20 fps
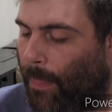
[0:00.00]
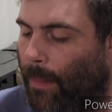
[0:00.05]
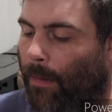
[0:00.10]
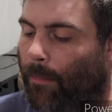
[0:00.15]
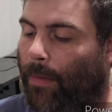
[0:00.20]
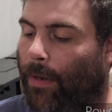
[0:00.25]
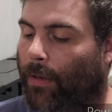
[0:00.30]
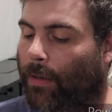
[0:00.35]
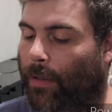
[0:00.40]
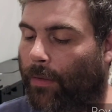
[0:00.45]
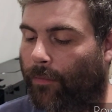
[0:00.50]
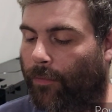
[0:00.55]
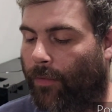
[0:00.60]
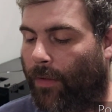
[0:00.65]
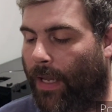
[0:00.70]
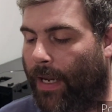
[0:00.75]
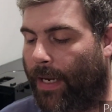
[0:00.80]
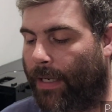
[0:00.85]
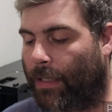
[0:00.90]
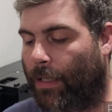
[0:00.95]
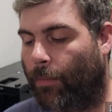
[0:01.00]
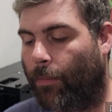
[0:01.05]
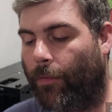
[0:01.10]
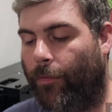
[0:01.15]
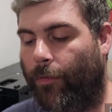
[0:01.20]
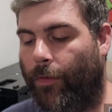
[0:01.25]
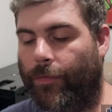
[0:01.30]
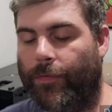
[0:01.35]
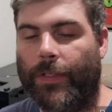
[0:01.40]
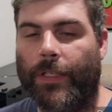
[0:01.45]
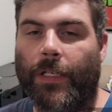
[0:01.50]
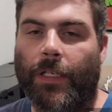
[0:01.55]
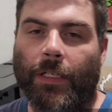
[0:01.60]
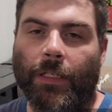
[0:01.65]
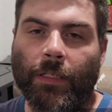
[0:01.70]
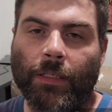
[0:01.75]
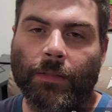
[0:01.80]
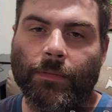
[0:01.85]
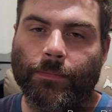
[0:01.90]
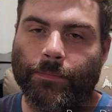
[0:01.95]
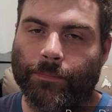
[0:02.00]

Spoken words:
American Flag number 15.